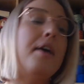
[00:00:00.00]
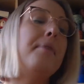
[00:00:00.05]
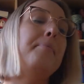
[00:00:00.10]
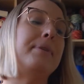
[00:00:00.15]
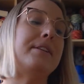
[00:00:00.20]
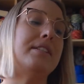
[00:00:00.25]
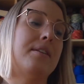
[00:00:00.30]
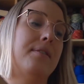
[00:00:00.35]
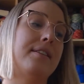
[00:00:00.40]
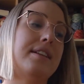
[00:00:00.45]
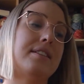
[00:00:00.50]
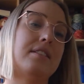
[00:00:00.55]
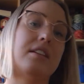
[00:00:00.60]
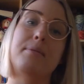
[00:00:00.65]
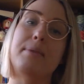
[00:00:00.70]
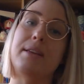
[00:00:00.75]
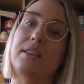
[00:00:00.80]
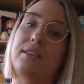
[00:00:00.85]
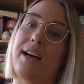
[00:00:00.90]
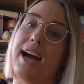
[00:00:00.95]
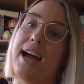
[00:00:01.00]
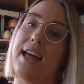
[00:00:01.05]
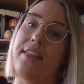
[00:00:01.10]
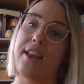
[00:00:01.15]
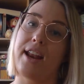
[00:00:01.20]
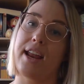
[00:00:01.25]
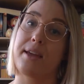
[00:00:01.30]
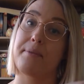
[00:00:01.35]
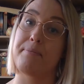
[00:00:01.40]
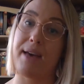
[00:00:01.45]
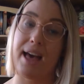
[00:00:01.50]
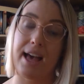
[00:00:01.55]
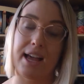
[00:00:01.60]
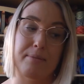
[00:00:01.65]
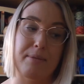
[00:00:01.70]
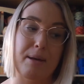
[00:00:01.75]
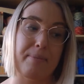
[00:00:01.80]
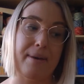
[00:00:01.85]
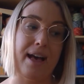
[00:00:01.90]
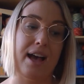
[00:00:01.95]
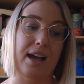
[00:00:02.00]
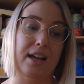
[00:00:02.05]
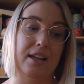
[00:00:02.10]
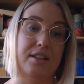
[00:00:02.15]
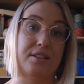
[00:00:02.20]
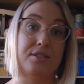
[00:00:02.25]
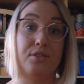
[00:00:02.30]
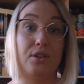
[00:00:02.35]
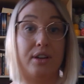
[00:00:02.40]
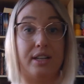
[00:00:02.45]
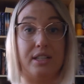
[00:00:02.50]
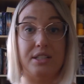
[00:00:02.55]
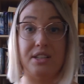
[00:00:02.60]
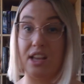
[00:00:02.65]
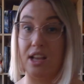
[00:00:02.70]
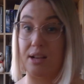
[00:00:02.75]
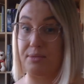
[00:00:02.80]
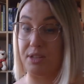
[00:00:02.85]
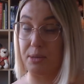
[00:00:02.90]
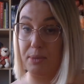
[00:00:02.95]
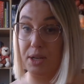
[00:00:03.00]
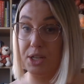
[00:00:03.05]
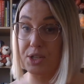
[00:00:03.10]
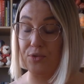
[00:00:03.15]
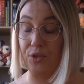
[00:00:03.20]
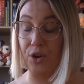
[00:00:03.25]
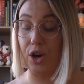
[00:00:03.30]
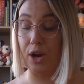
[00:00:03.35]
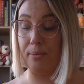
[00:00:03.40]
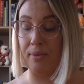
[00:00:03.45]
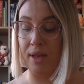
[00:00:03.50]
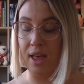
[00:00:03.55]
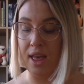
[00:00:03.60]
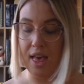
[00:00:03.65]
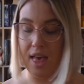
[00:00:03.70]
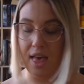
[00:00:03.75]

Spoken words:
but something that's going to be light that I can pack in my bag, that's not going to take up too much room,